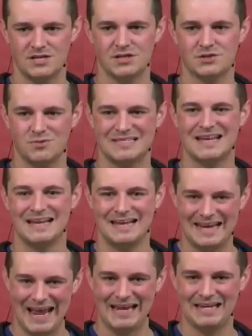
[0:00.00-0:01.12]
Jesus was
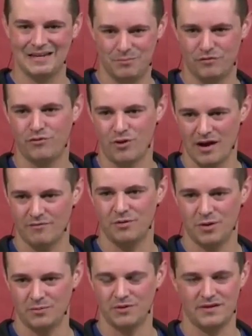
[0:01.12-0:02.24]
naked before
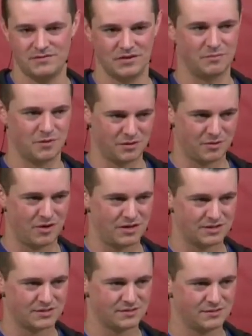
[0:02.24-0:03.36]
everyone when they took him to the
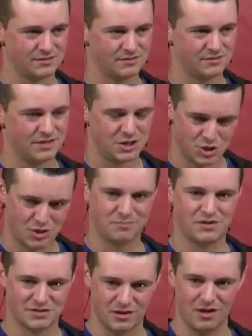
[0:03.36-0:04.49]
cross. They
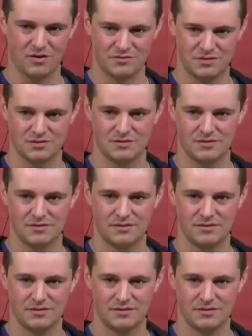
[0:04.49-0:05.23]
stripped his clothes.